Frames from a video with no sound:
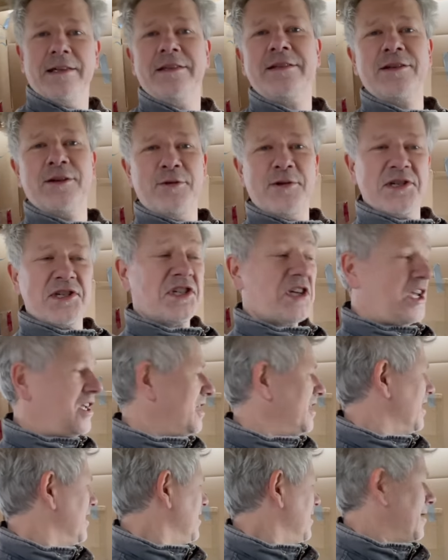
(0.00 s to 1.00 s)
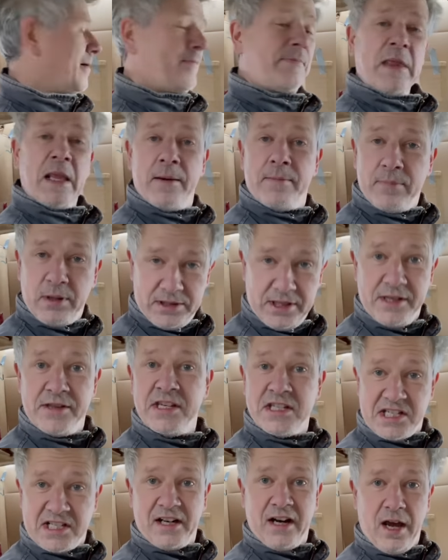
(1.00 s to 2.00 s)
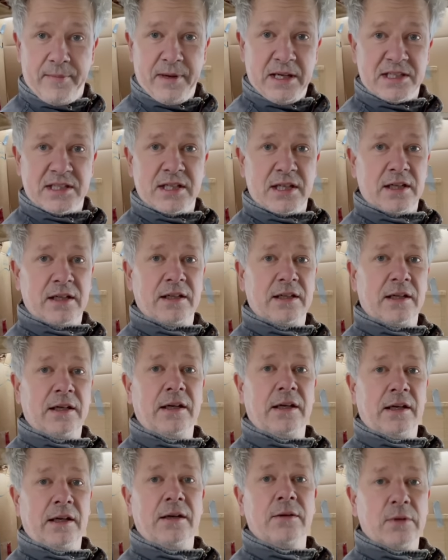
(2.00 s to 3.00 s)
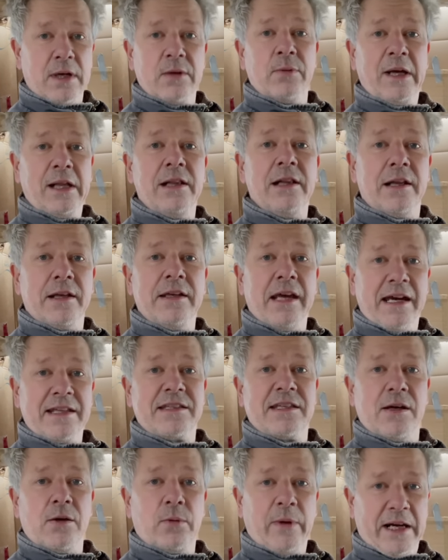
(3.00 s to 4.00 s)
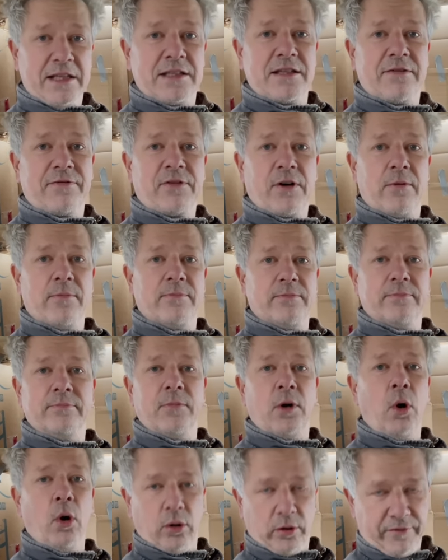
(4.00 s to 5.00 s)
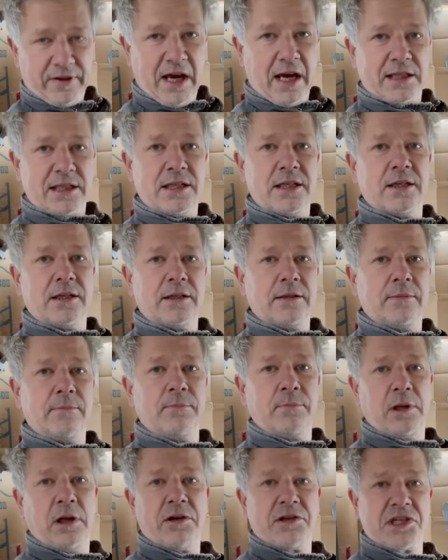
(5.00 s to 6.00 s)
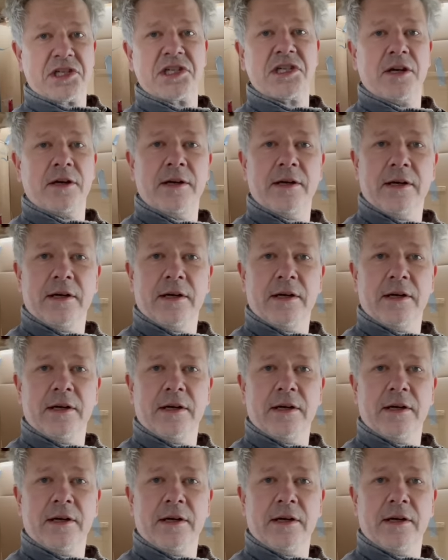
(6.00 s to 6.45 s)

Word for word: into the sea. But in this climate, we will get wet from all of that, plus